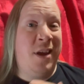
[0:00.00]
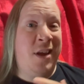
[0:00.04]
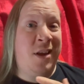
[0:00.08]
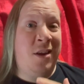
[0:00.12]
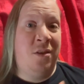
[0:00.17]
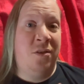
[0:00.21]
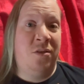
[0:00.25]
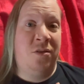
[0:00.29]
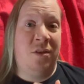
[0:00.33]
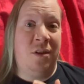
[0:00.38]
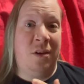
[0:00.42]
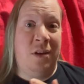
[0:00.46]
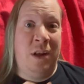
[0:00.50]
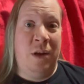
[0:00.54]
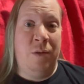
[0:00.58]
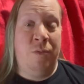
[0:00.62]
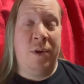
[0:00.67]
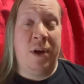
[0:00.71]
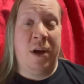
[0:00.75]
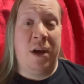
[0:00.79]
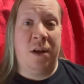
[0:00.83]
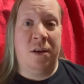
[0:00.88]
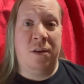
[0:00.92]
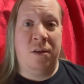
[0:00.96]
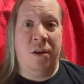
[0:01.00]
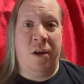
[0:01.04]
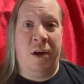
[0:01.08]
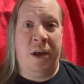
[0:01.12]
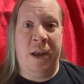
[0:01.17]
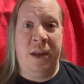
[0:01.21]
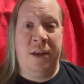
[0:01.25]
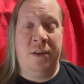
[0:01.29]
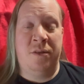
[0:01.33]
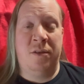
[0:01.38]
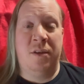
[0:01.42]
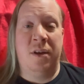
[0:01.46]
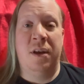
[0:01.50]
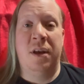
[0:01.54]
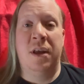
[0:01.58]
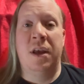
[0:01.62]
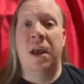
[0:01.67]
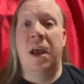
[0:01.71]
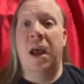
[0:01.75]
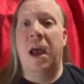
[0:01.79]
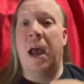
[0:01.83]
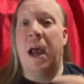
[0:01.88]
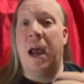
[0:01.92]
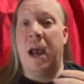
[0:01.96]
instantly recognised
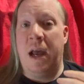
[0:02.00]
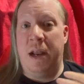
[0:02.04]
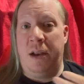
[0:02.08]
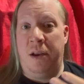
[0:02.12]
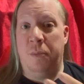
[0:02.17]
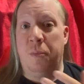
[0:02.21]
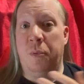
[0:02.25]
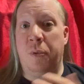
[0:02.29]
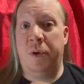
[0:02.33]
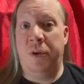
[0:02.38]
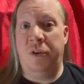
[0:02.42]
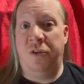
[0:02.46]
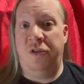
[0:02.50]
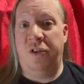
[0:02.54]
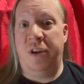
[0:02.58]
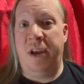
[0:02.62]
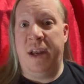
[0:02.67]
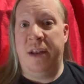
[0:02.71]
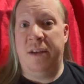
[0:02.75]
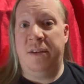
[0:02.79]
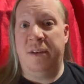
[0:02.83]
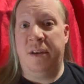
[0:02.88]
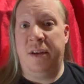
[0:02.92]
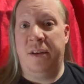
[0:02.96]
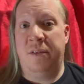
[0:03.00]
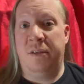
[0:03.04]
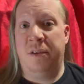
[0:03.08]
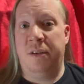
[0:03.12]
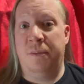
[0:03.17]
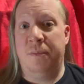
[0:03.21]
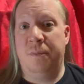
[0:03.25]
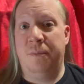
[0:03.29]
and appreciated.